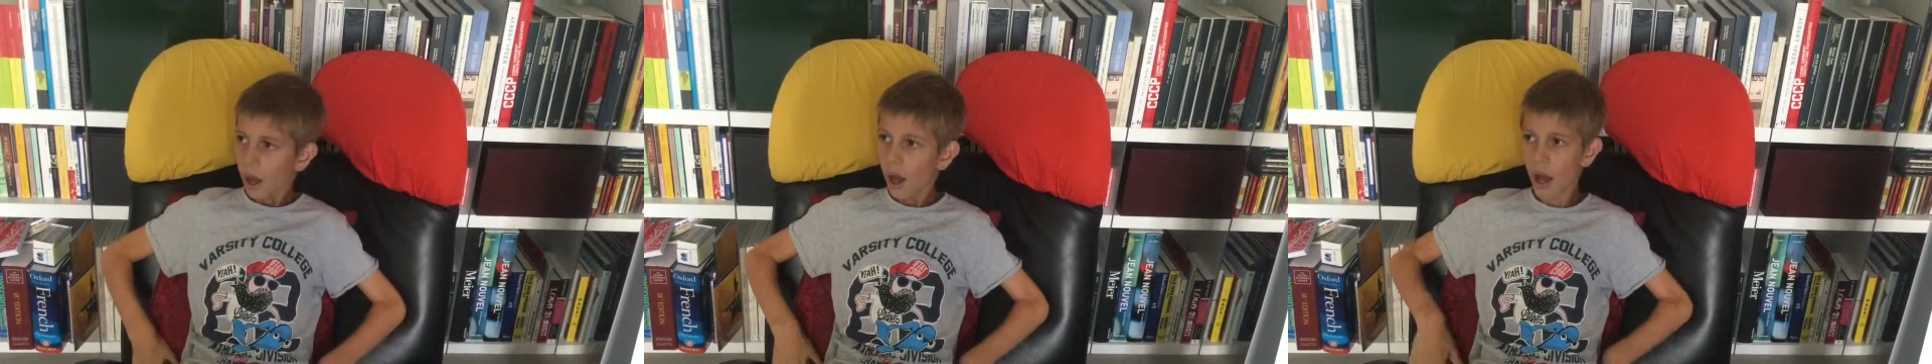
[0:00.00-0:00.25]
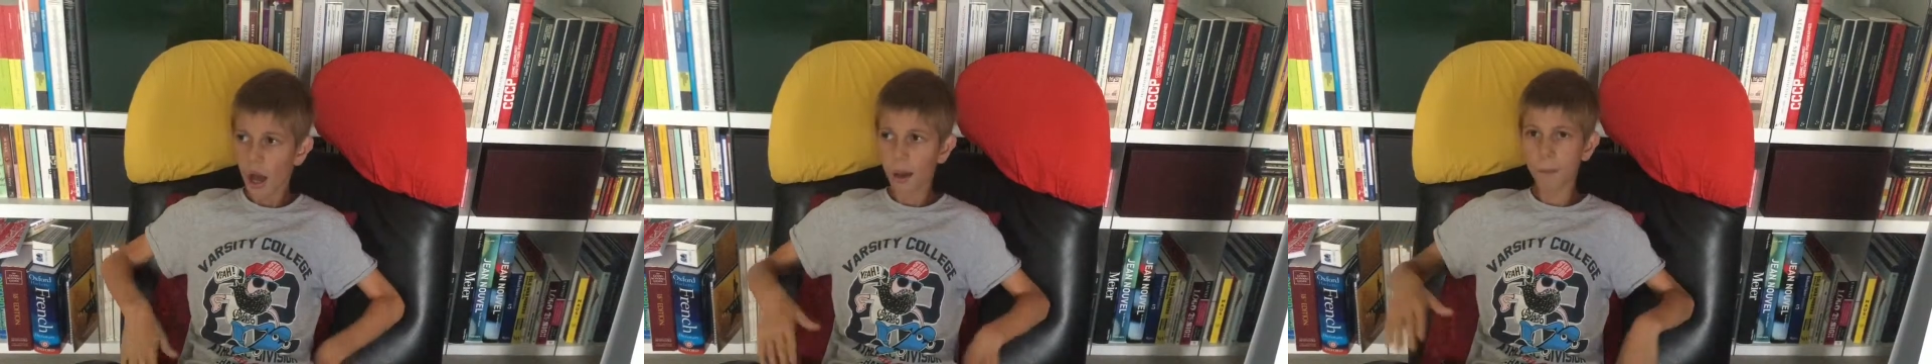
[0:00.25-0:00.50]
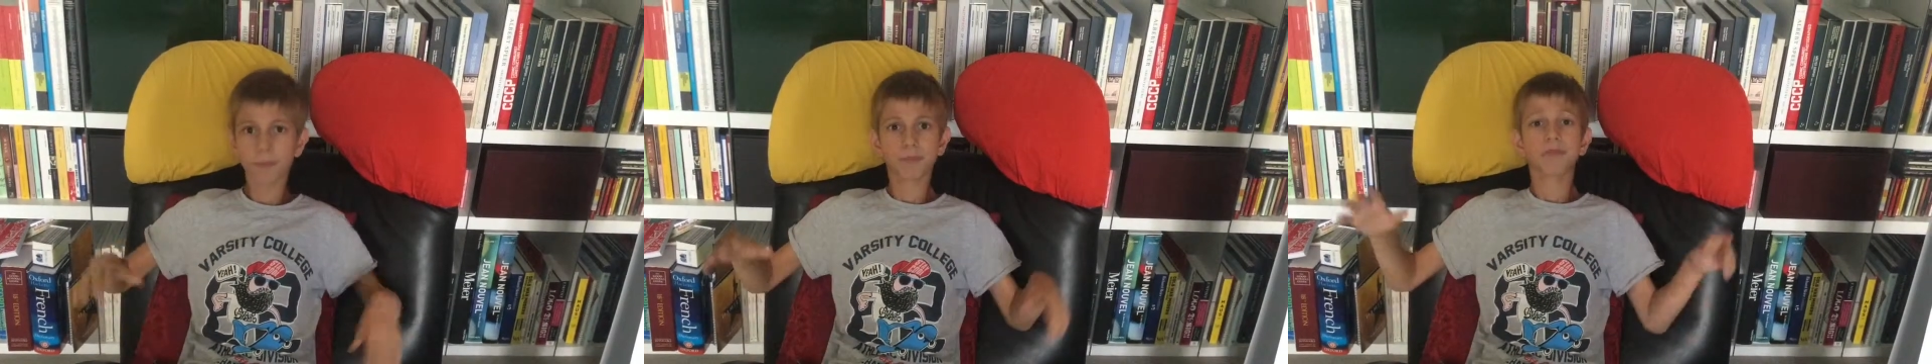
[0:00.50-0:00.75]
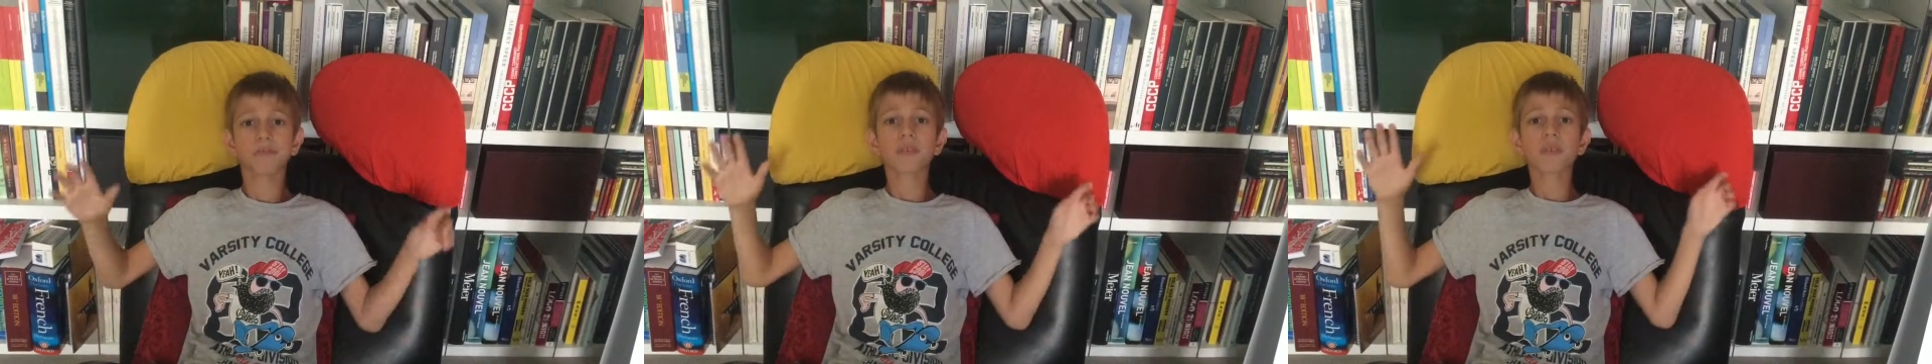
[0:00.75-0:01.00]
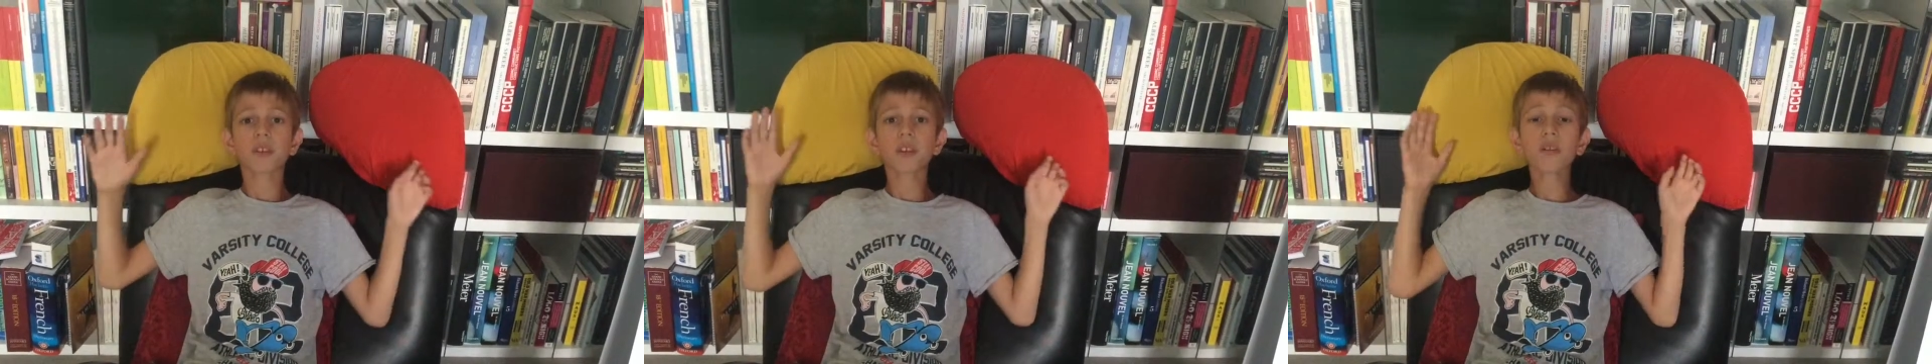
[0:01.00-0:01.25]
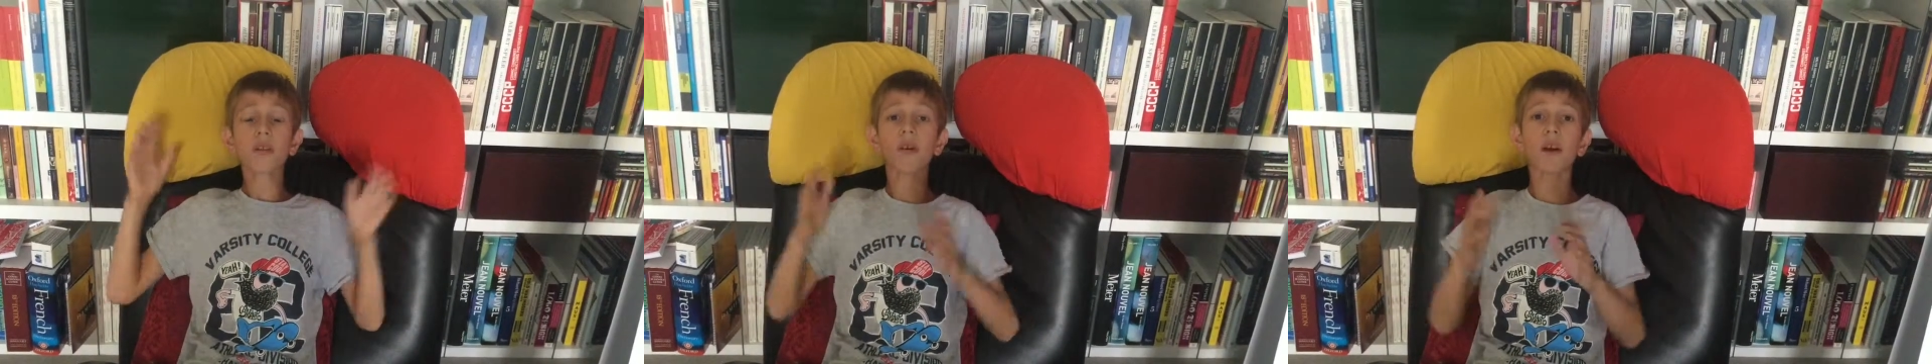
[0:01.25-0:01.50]
Um,
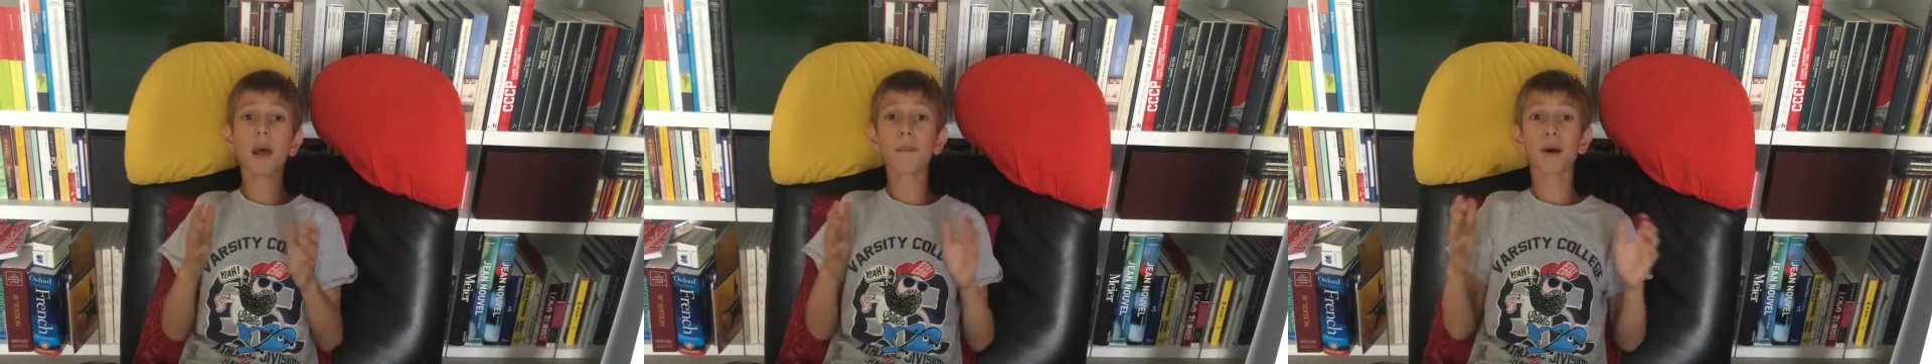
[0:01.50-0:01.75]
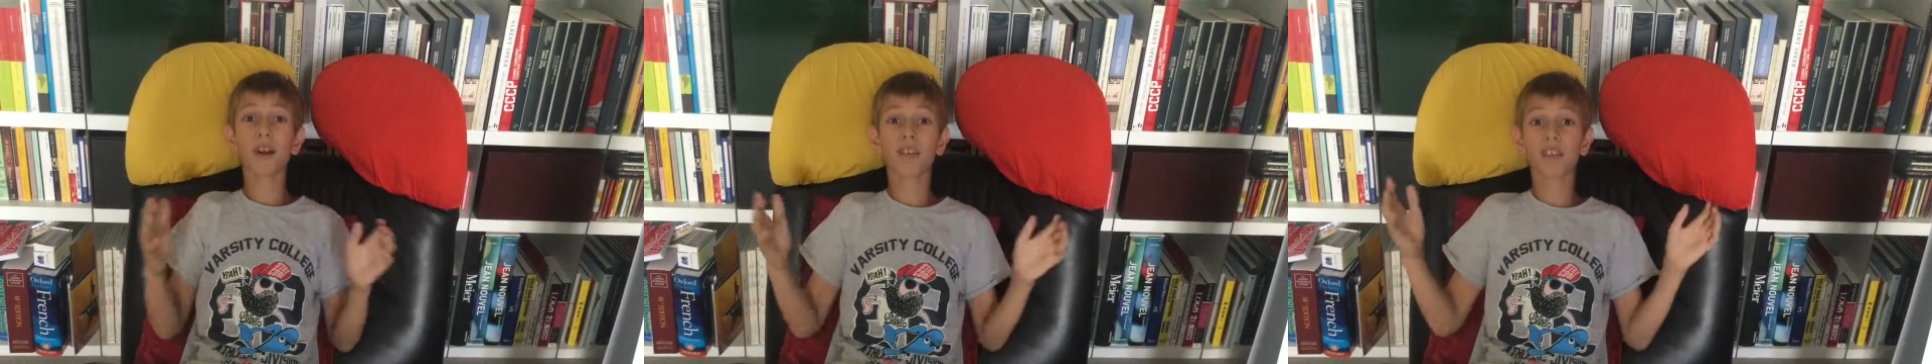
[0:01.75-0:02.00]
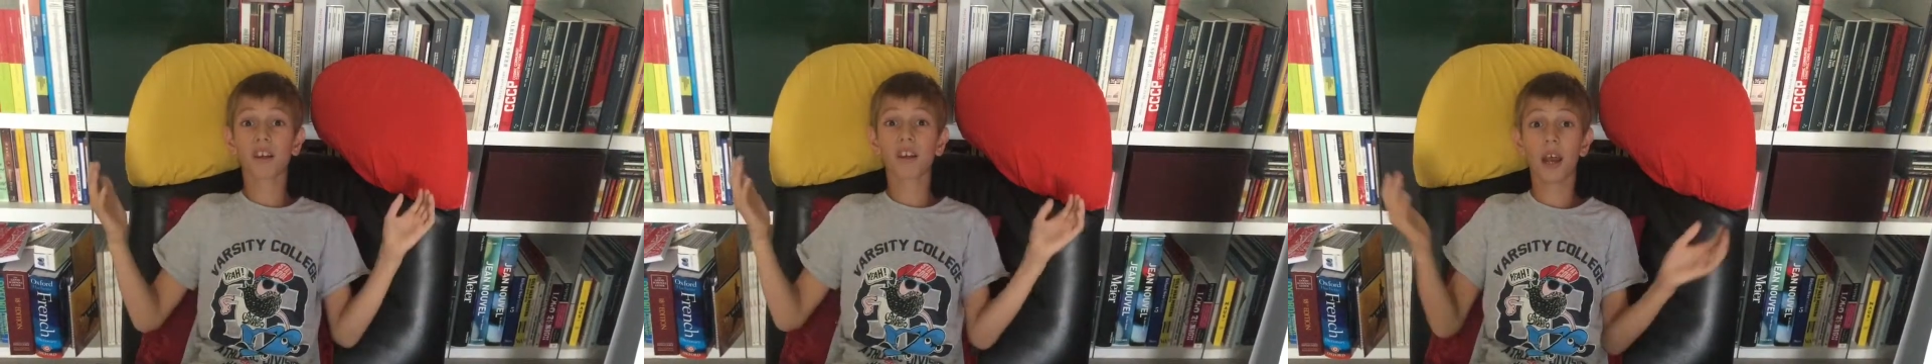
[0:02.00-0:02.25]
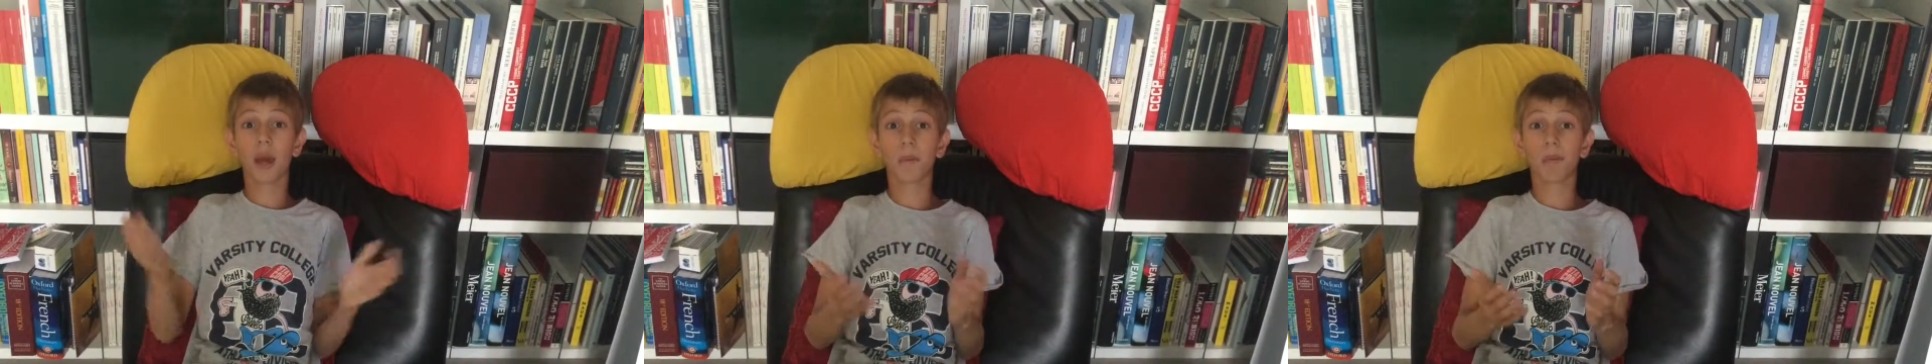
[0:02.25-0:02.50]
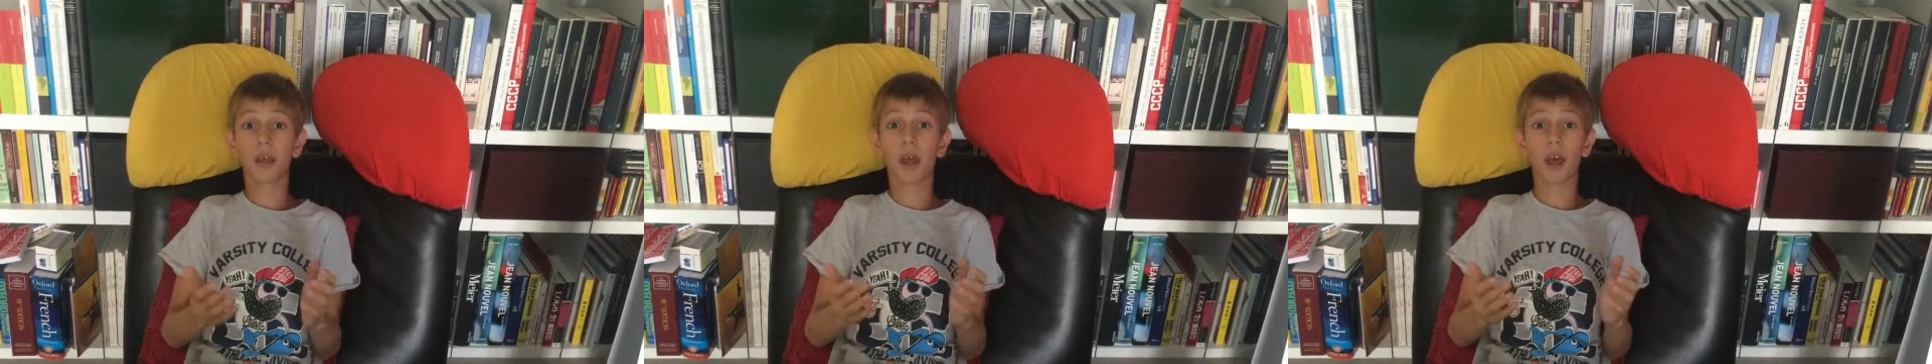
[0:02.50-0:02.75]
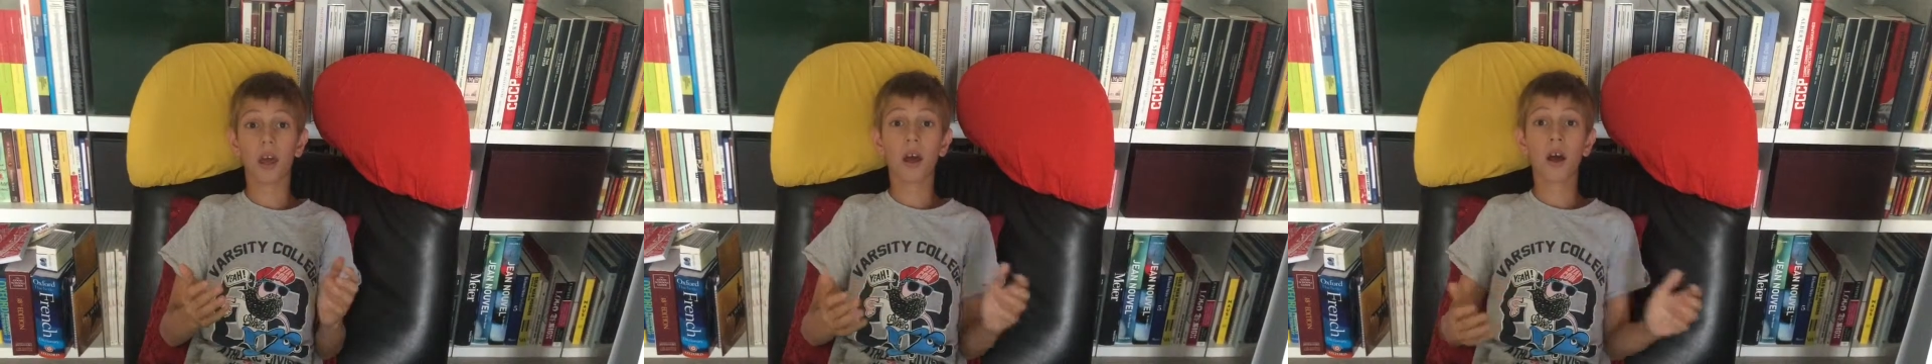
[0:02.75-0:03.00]
Graham is a great
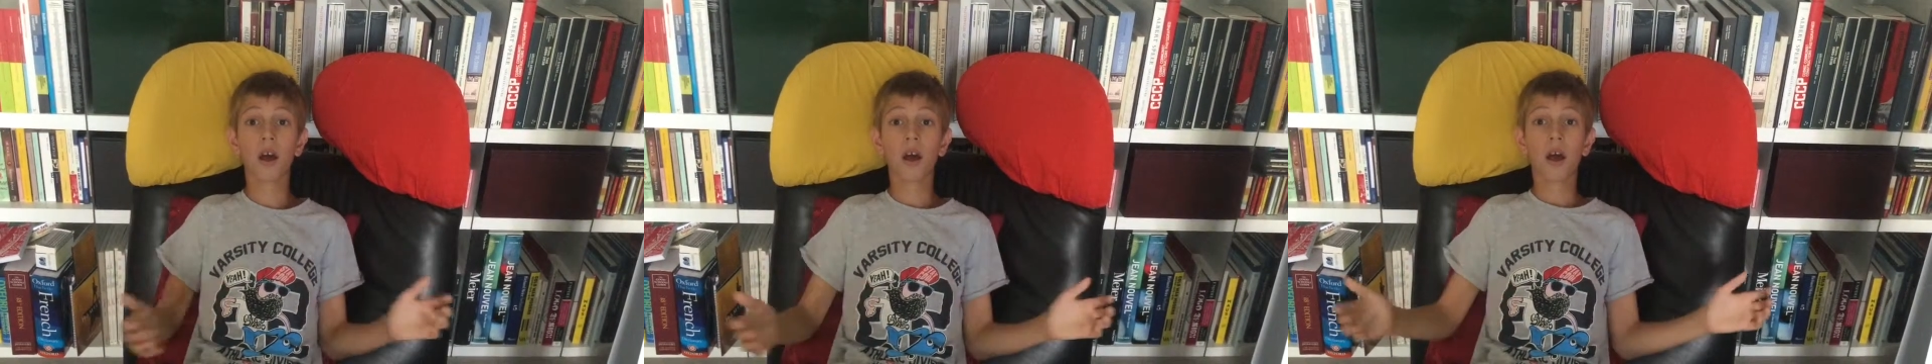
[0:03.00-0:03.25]
player.